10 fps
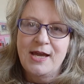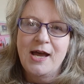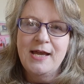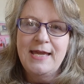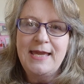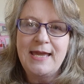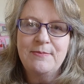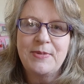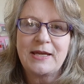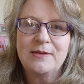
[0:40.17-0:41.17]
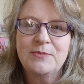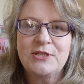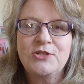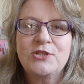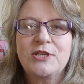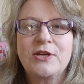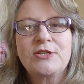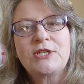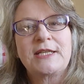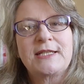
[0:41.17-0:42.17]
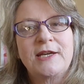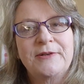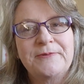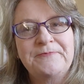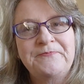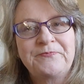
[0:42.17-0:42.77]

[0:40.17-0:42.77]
I am back in my studio, as you can tell.